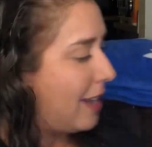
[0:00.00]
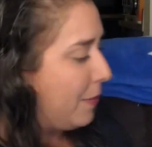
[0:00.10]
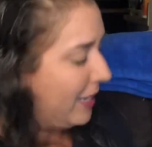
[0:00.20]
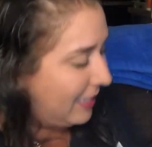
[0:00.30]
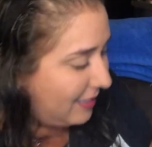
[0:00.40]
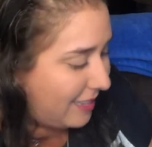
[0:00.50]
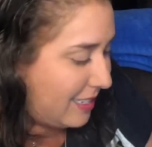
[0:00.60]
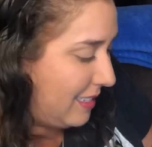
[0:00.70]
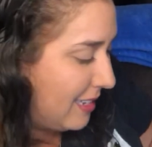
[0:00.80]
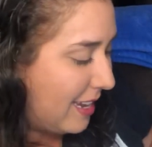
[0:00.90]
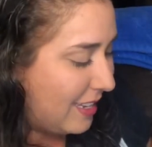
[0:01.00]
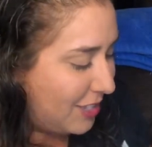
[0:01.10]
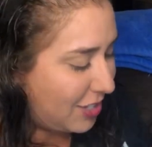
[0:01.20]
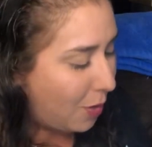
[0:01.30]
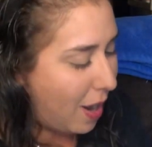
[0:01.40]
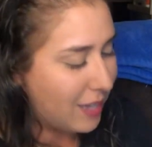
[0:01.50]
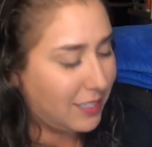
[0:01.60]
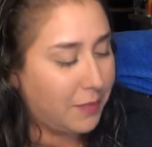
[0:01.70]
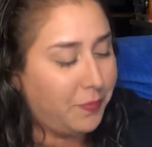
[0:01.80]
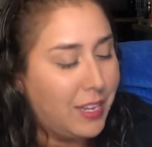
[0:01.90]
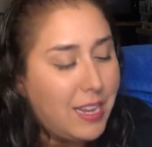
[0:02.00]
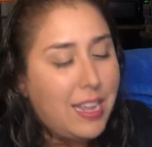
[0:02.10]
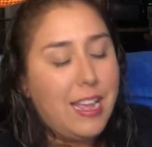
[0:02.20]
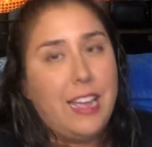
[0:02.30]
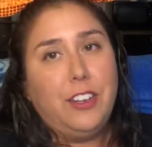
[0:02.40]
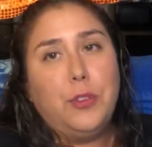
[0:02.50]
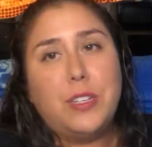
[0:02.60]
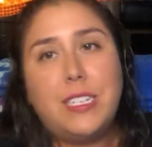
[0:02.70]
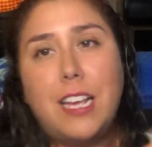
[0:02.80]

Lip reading: I mean, it's so awesome. And you could